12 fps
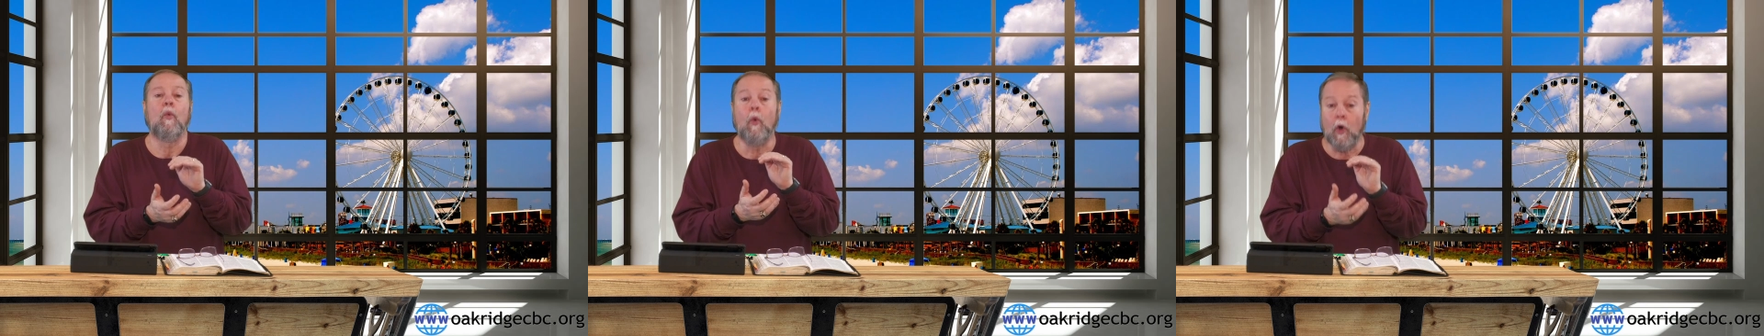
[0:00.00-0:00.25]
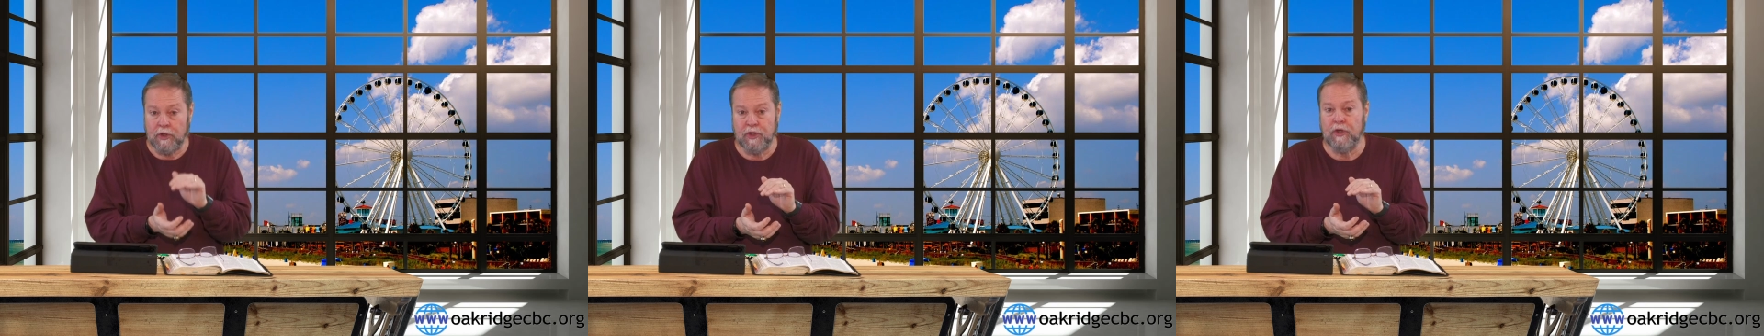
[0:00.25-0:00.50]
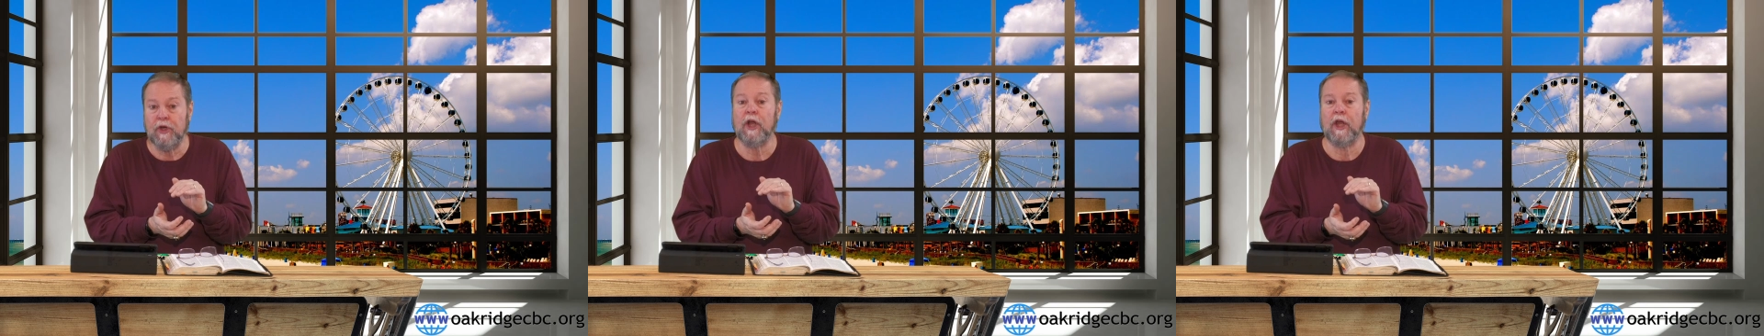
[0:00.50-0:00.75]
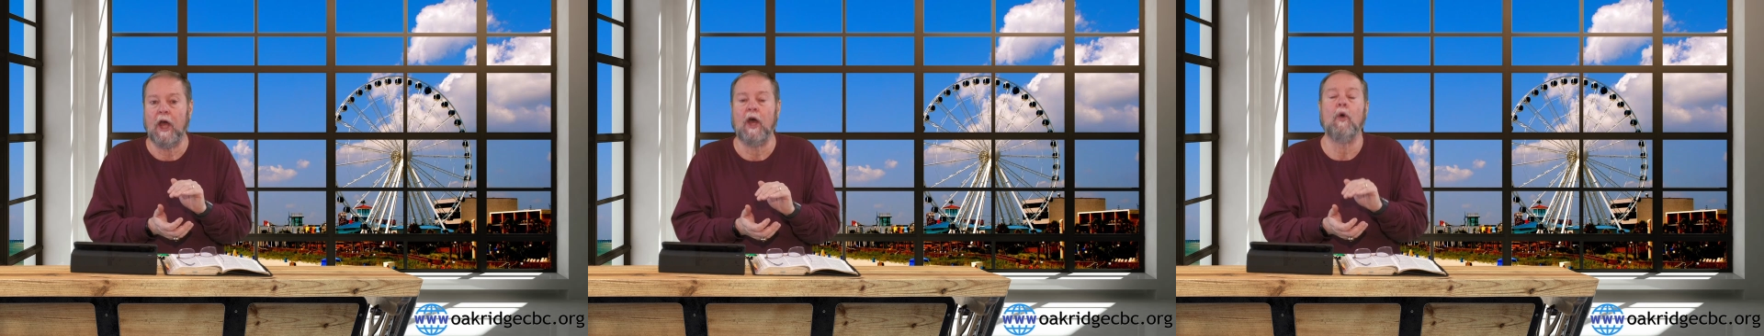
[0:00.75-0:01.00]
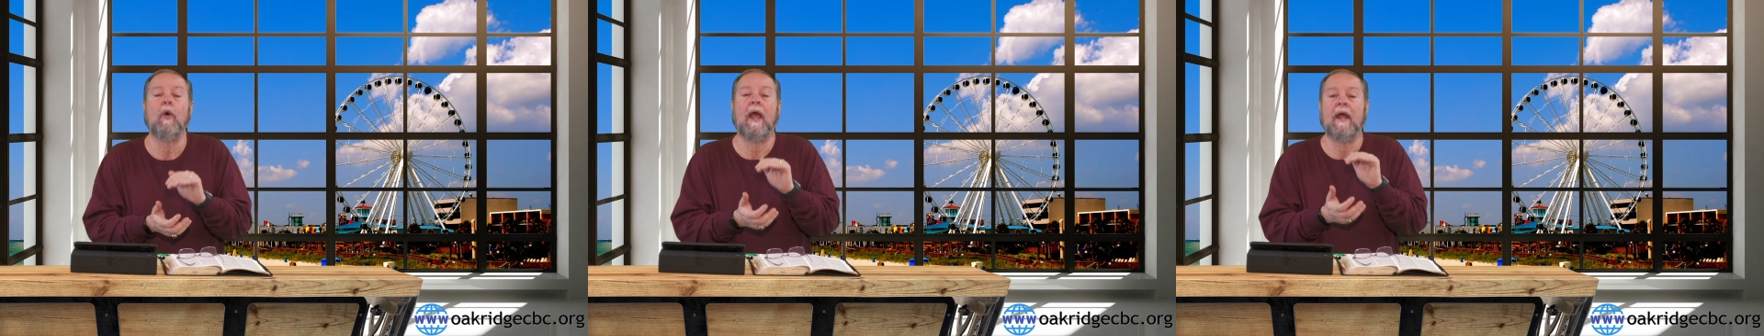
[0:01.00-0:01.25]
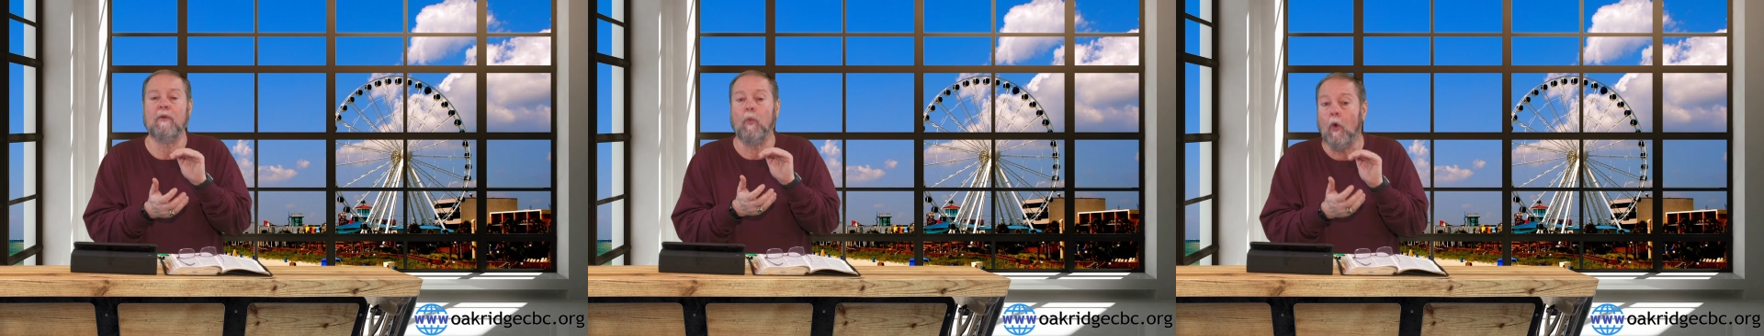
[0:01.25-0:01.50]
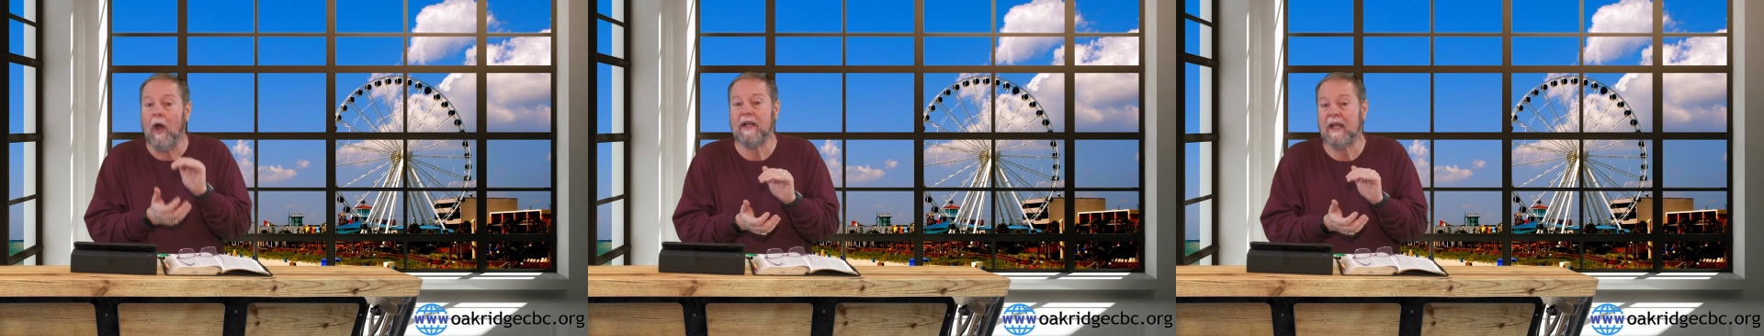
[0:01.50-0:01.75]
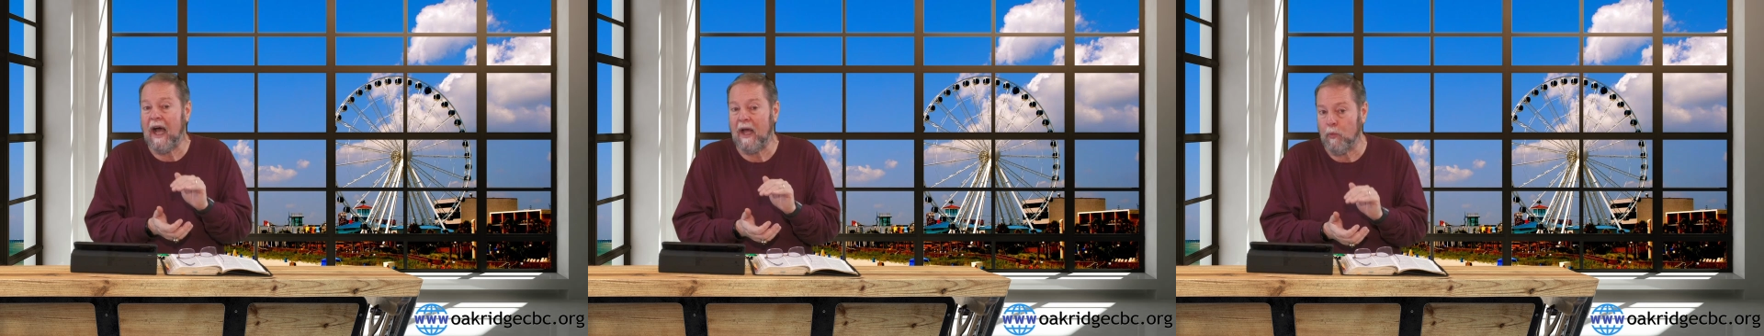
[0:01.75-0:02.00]
wants you to go and
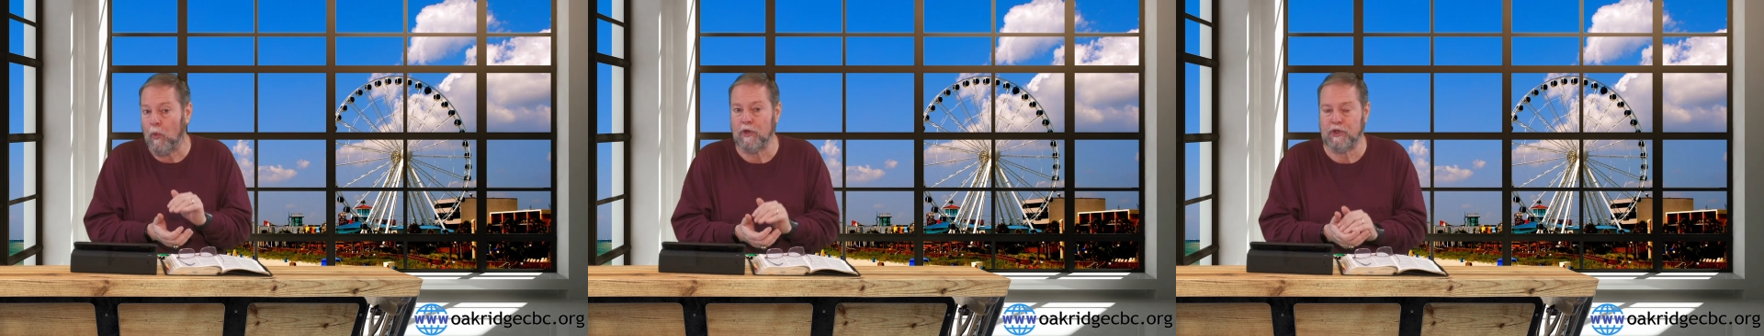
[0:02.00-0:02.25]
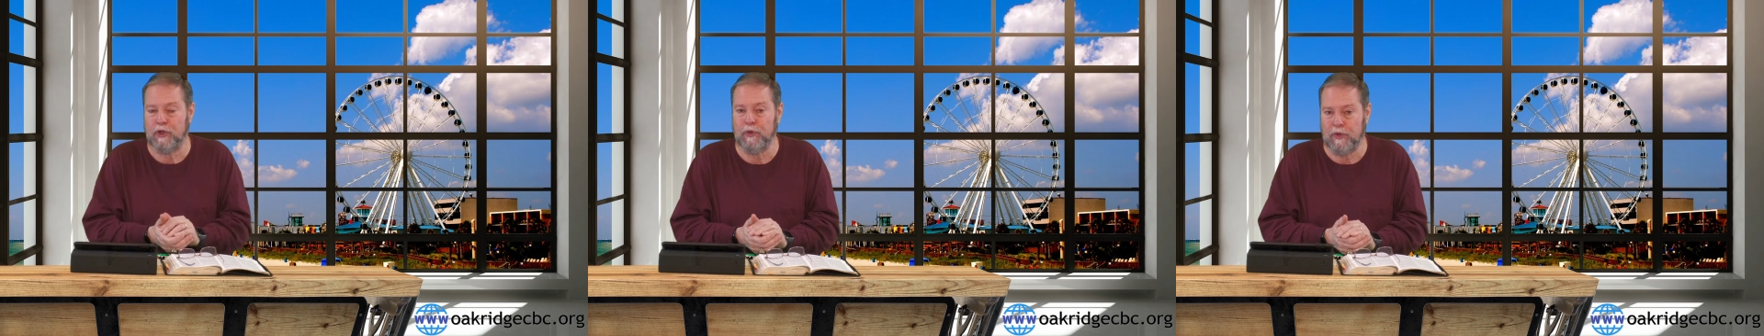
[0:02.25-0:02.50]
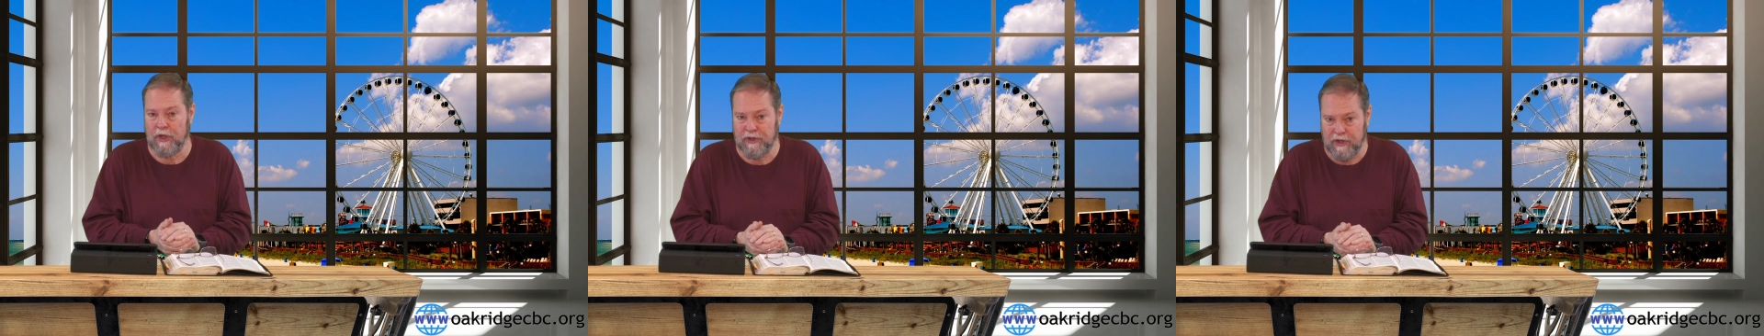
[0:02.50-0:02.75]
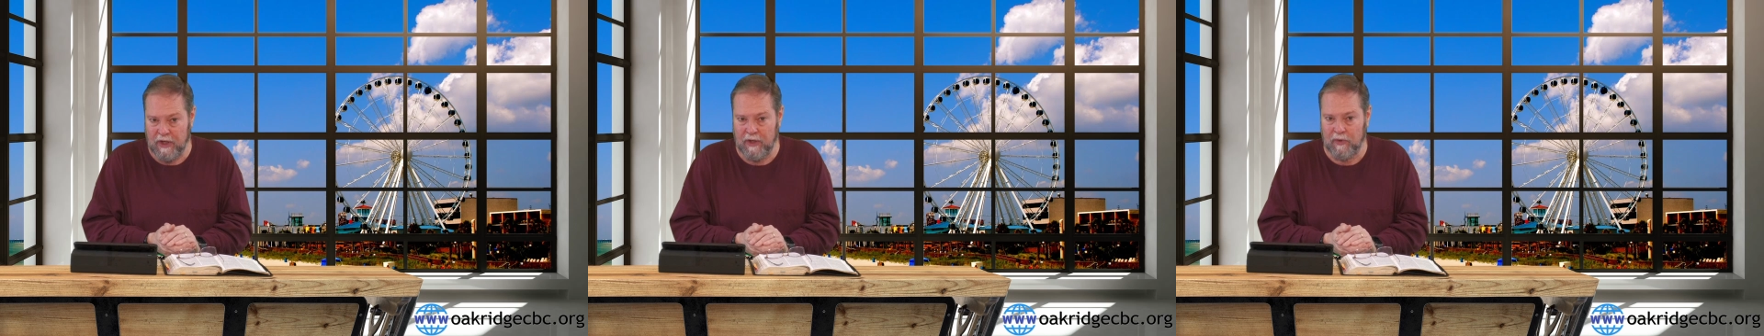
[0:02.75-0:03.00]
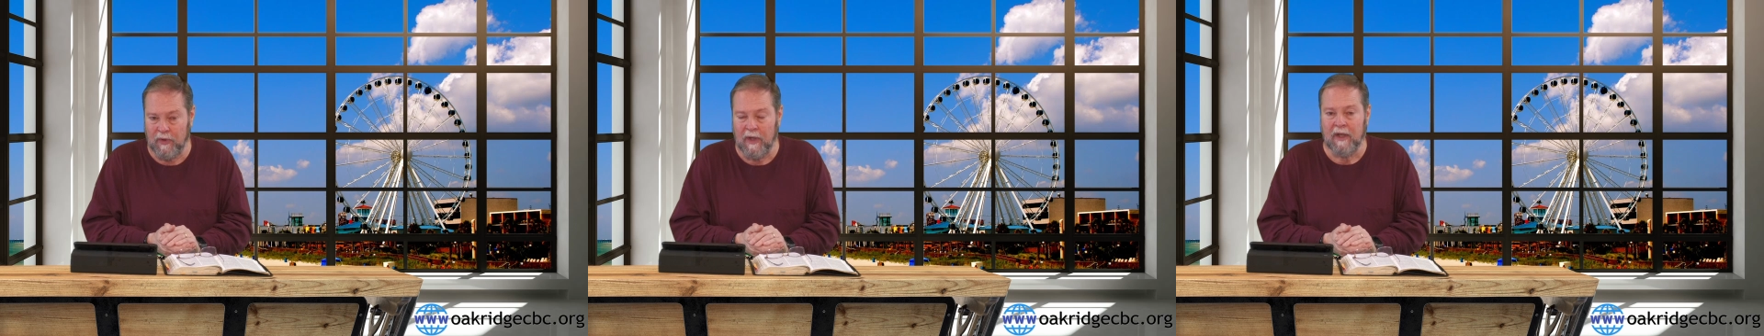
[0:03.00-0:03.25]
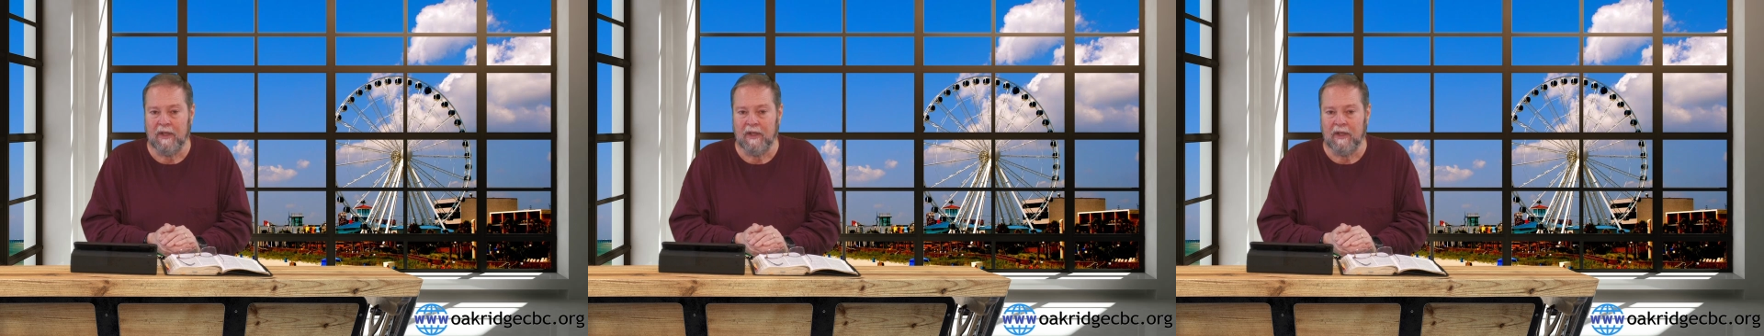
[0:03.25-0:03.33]
what God wants you to do.